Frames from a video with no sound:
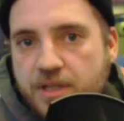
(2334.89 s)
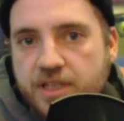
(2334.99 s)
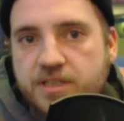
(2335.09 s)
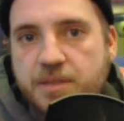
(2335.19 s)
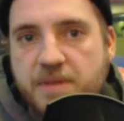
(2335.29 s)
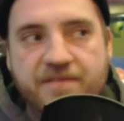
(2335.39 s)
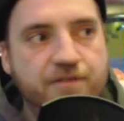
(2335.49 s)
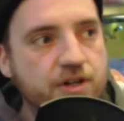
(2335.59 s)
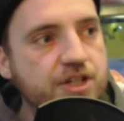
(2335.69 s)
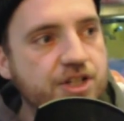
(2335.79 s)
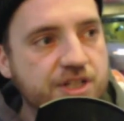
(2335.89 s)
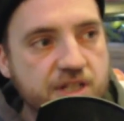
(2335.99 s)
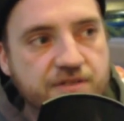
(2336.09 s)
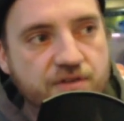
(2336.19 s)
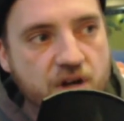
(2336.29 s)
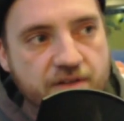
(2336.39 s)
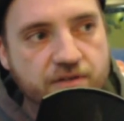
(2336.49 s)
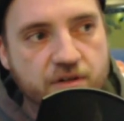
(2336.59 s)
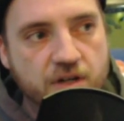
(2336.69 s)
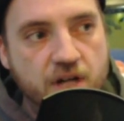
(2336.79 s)
Like, it's like, man, footage exists
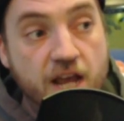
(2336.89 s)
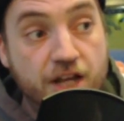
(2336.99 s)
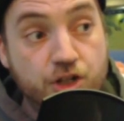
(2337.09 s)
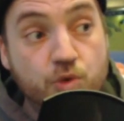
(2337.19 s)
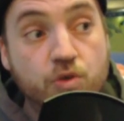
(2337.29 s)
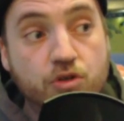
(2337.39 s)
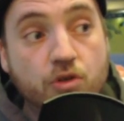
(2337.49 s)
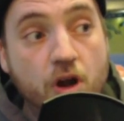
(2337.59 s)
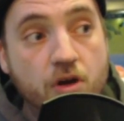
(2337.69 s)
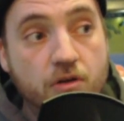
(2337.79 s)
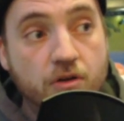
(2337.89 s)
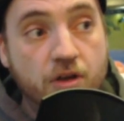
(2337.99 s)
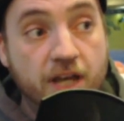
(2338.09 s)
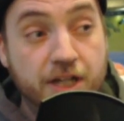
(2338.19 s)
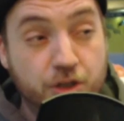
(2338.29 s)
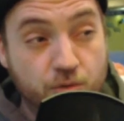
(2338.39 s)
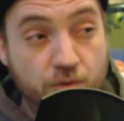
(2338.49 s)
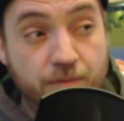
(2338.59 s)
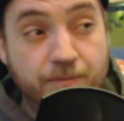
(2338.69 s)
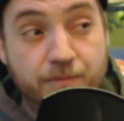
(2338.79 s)
forever, and you will grow, and you
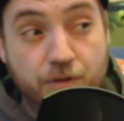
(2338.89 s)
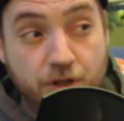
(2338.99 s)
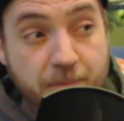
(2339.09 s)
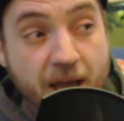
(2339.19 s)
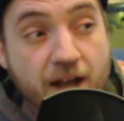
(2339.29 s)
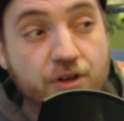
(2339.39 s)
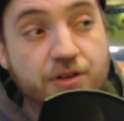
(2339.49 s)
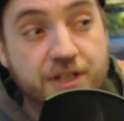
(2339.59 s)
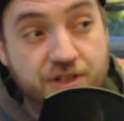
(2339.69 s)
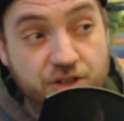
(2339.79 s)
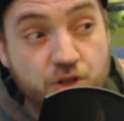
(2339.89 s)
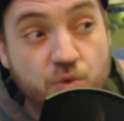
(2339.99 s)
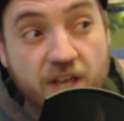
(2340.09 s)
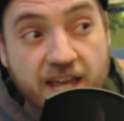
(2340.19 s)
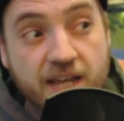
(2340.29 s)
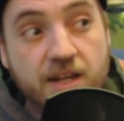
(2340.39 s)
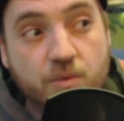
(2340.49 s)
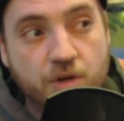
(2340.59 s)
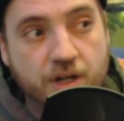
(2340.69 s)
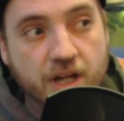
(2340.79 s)
will look back on this, and you will hate
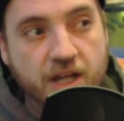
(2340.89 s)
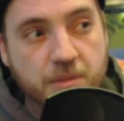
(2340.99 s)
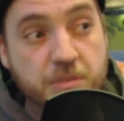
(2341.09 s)
it one day.